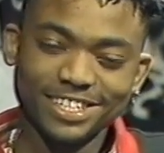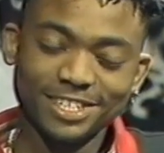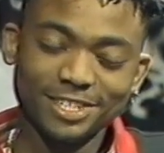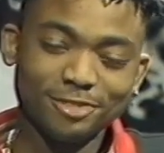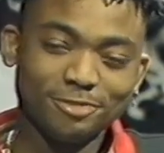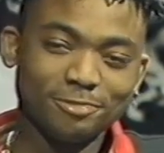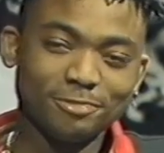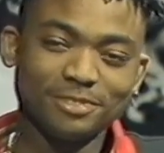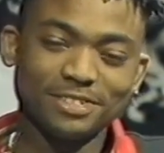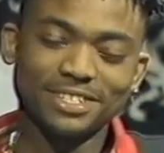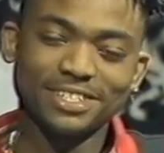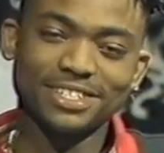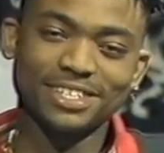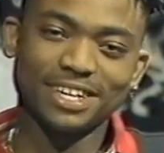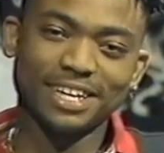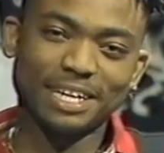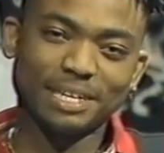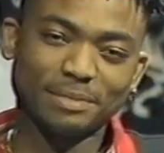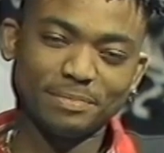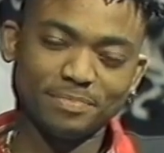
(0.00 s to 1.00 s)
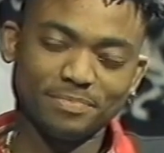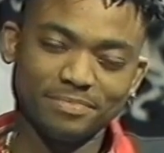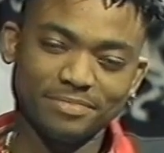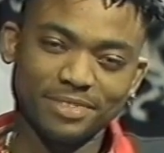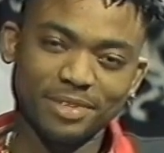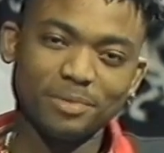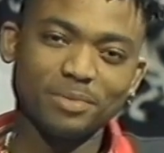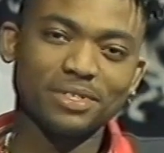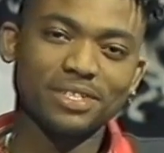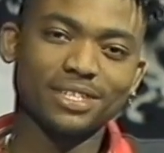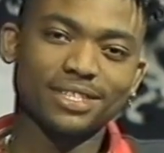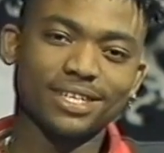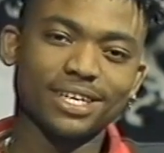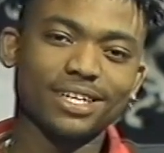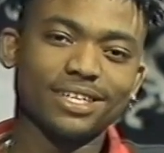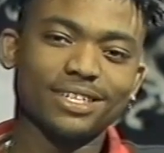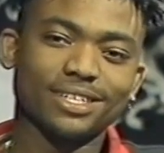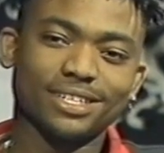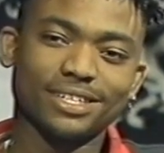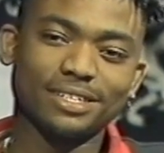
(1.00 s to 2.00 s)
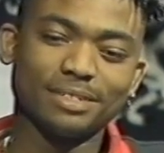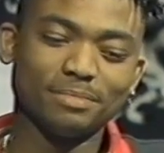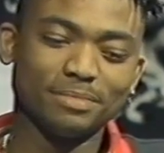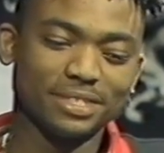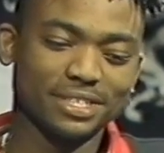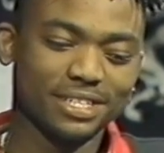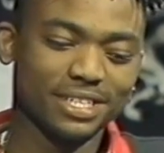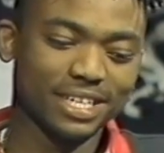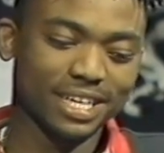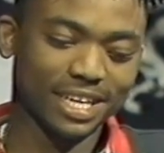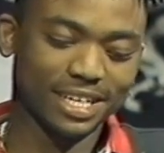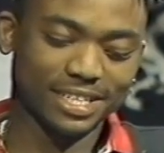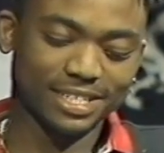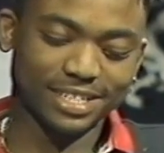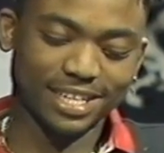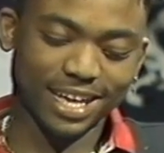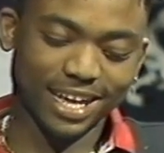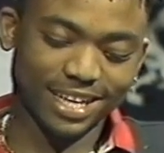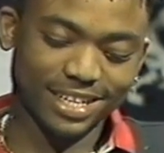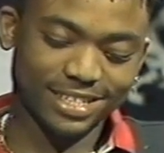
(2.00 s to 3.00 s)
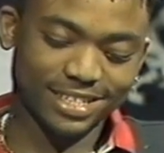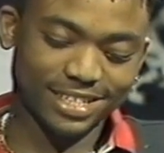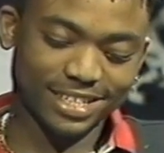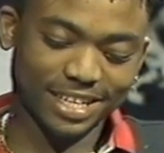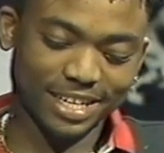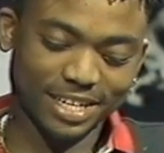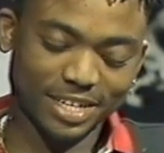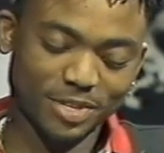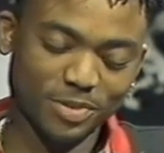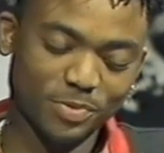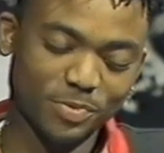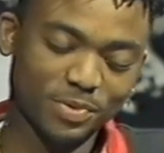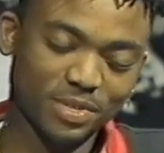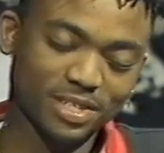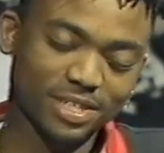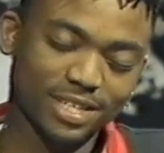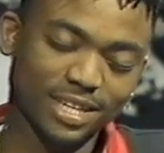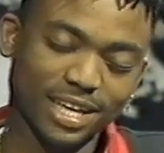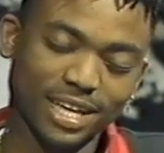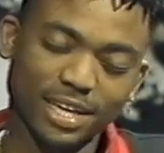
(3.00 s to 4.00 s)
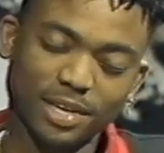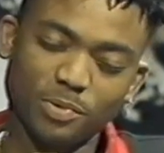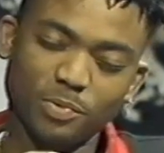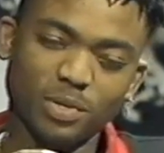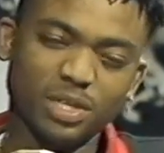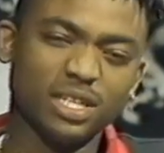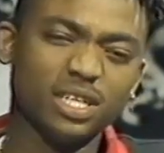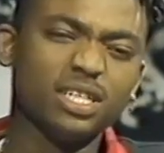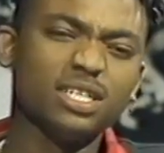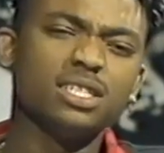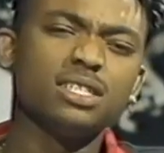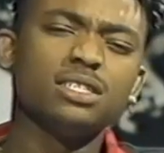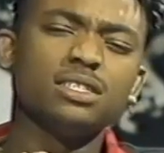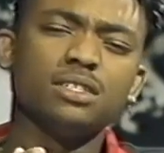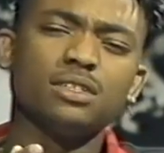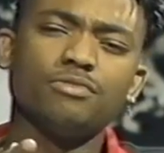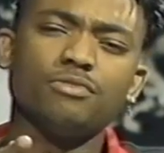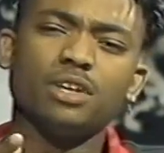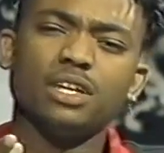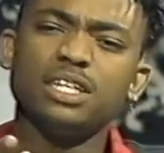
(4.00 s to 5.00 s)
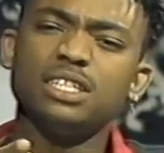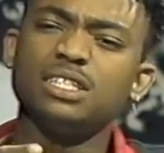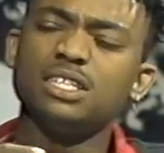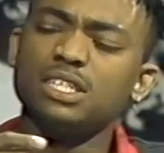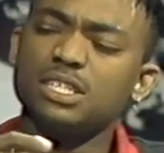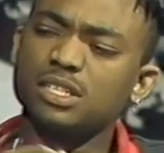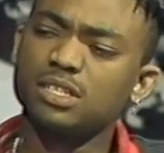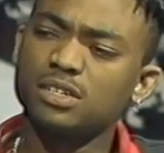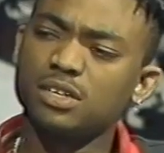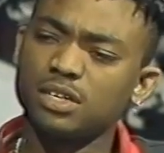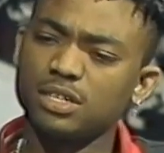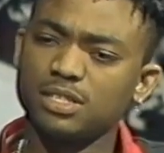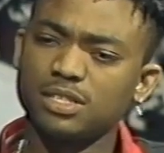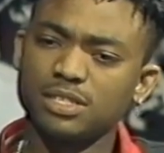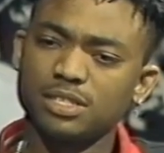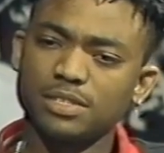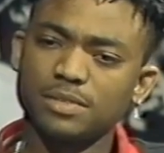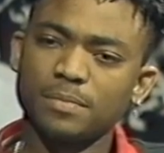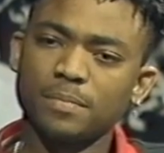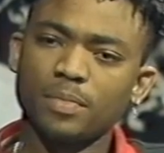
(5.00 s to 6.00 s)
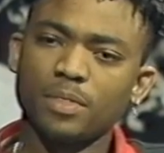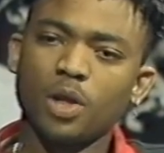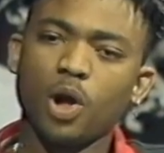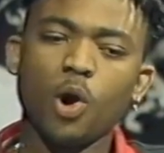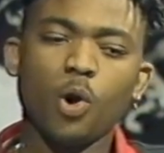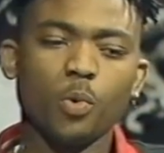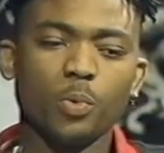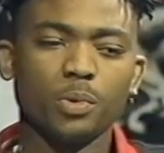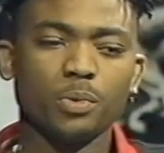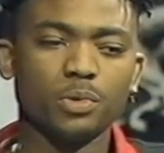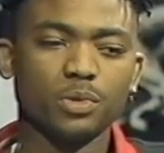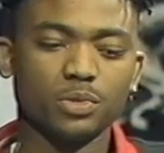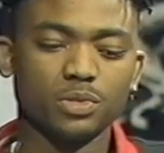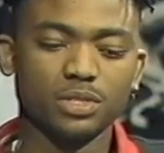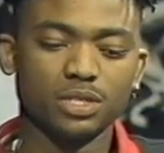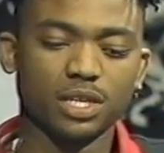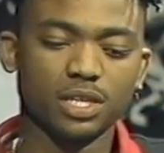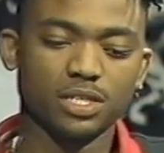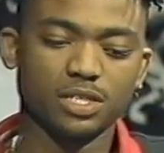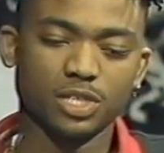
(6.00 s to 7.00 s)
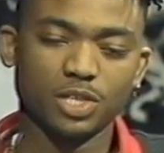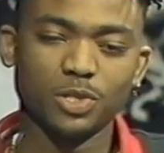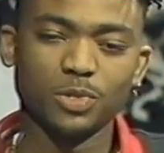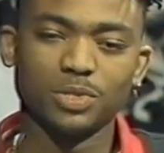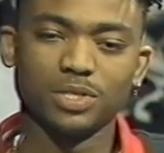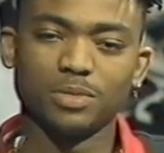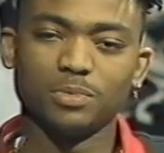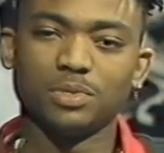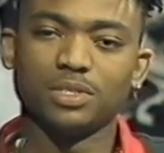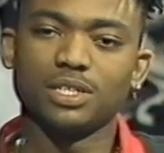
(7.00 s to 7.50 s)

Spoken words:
The truth is it was a technical mistake, as Daddy said. You know, it's like we didn't really discuss how we were going to execute it.